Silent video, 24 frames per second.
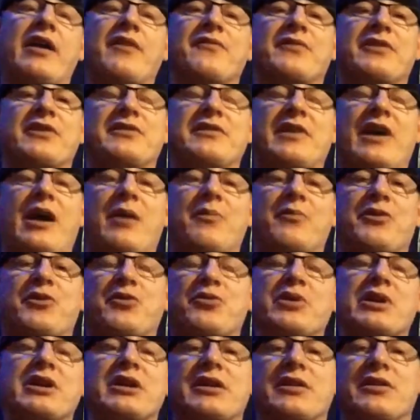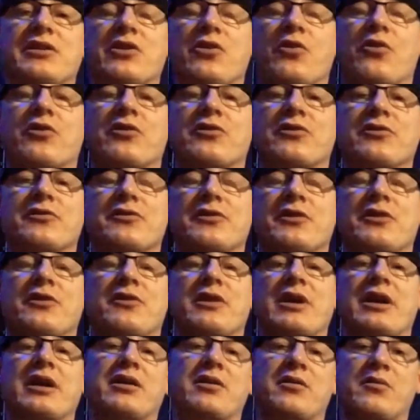the top 3 in the order they're
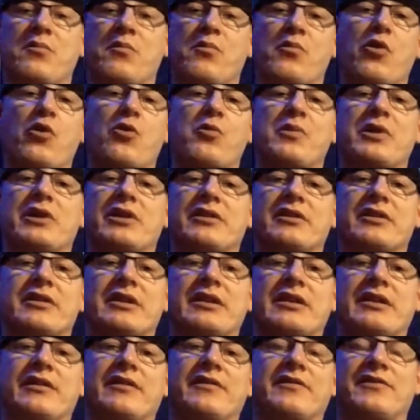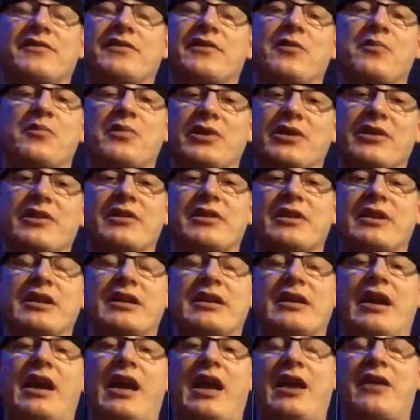in? Mobility,
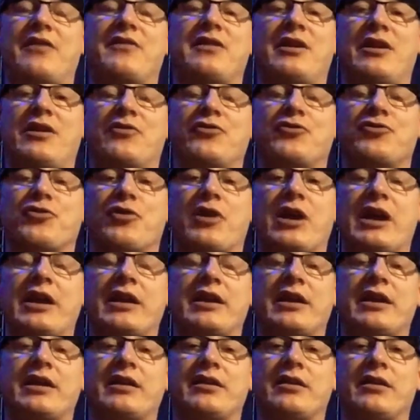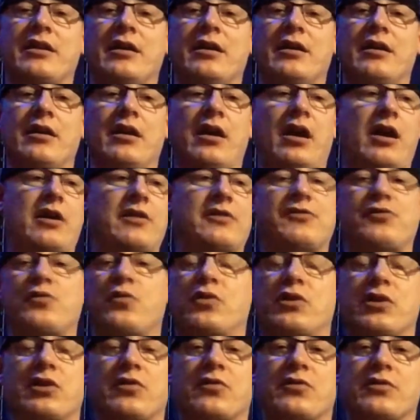stability, and then training. I just
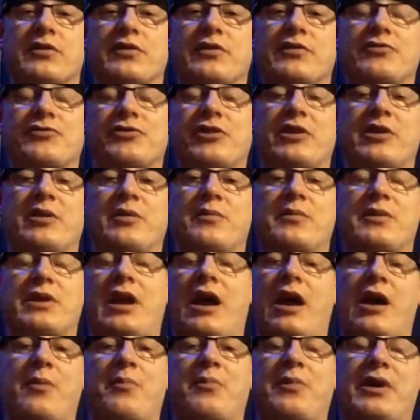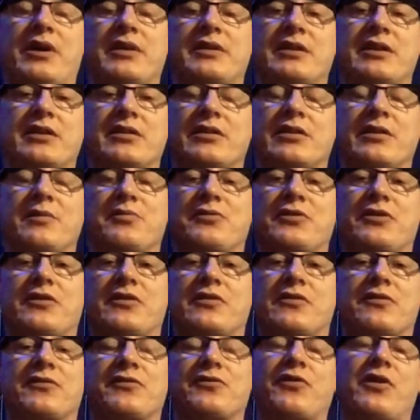want to go to the gym and hop on the
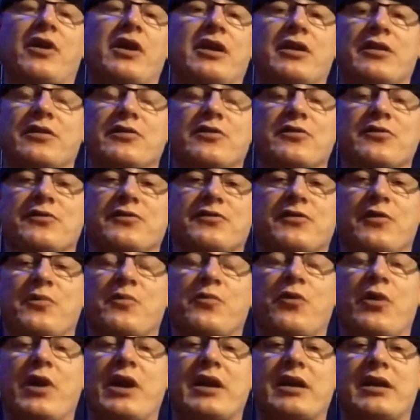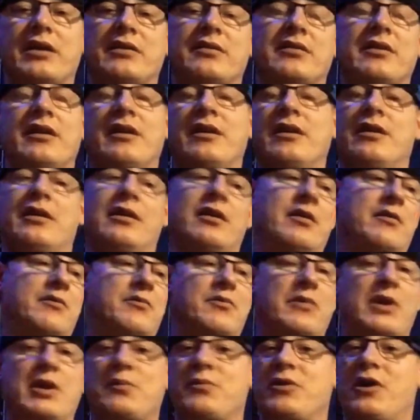elliptical so I can lose some weight.
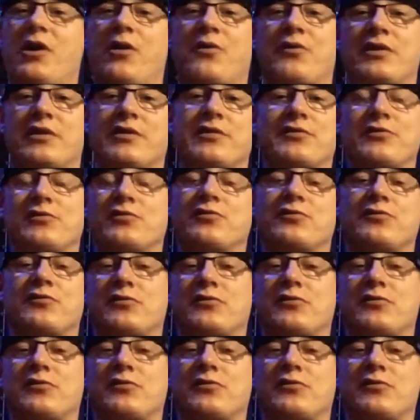Maybe I want to do